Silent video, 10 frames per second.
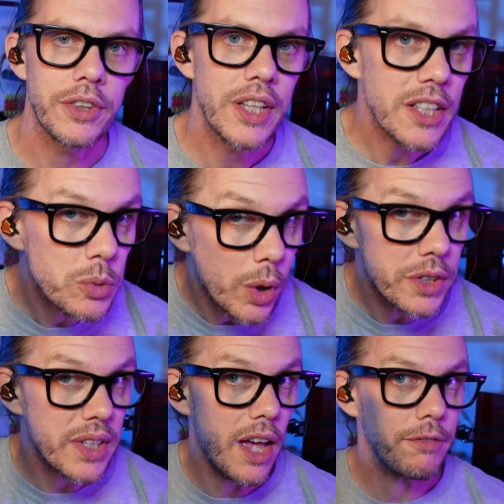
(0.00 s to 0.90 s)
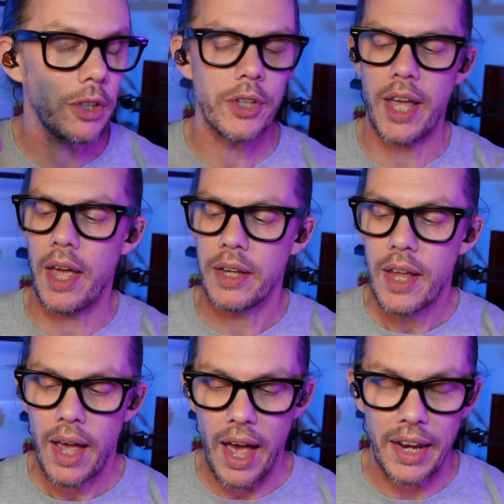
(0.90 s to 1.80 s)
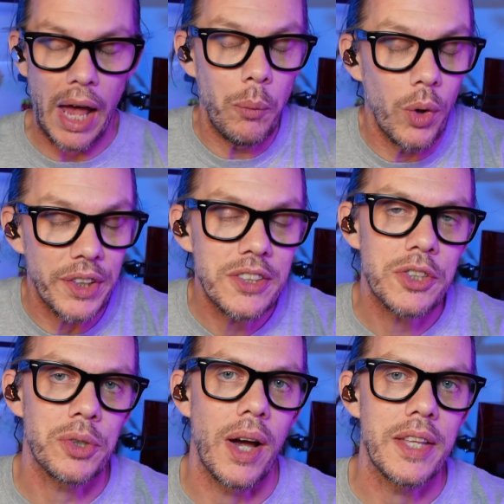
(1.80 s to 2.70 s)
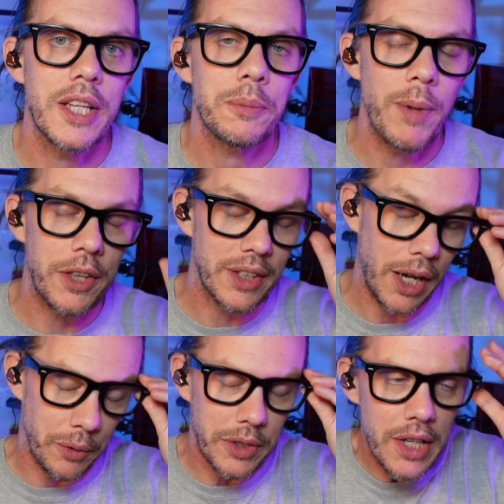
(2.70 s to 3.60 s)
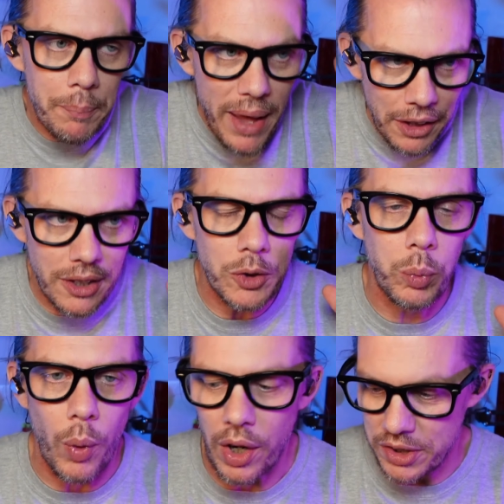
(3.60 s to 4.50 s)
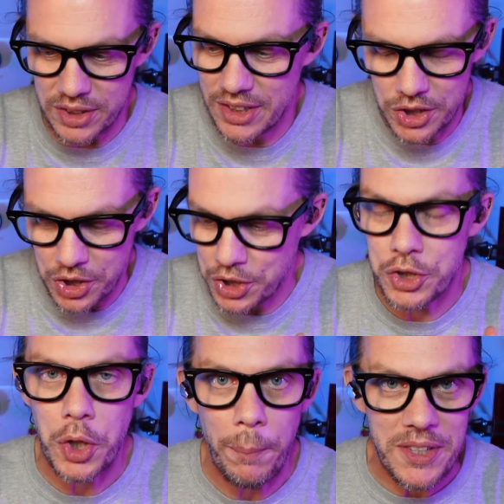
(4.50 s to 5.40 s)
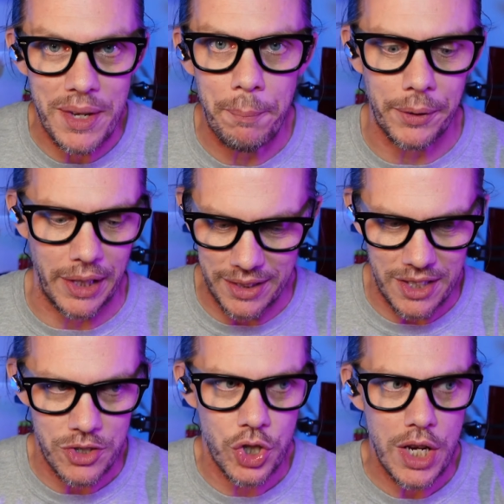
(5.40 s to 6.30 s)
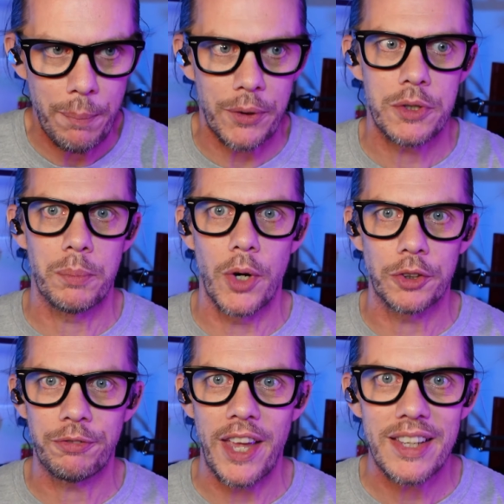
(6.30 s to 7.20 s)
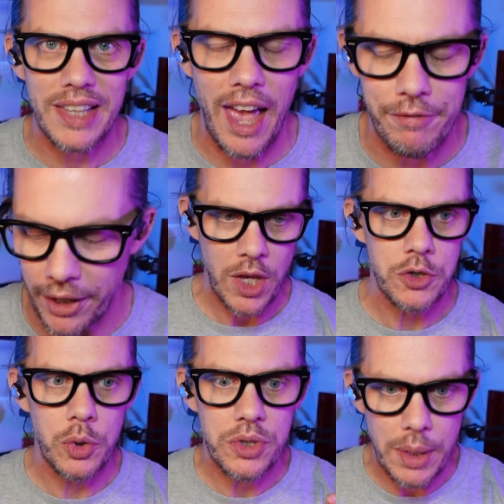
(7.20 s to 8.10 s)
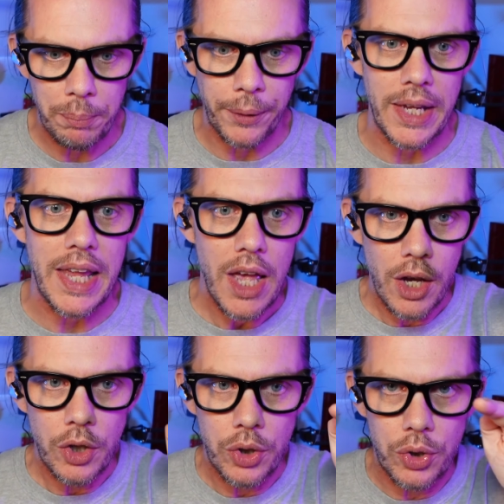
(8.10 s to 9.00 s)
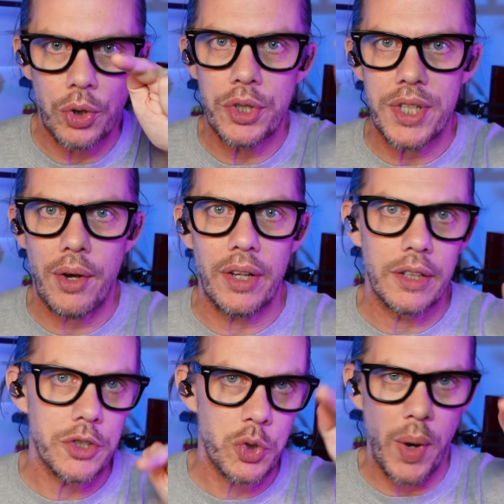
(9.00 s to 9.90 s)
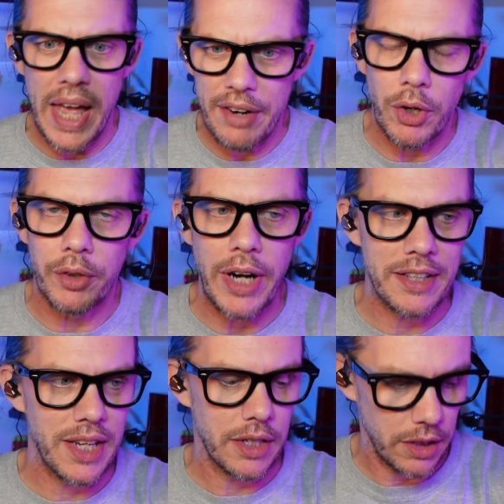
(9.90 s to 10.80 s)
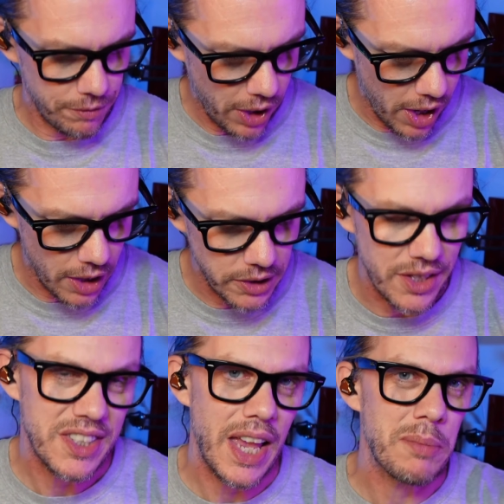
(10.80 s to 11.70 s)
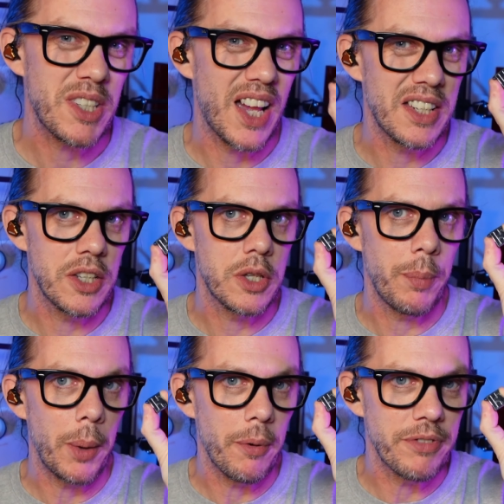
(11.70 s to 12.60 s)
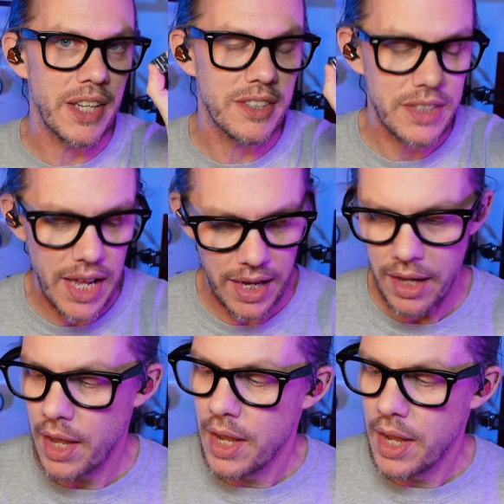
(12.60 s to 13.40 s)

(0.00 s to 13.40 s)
this one to have a look at and I wanted to try this method out. And the method was just super simple, like the cheapest mod fix ever, is you simply cut out a little square or rectangle of card the same size as the bottom of this stick,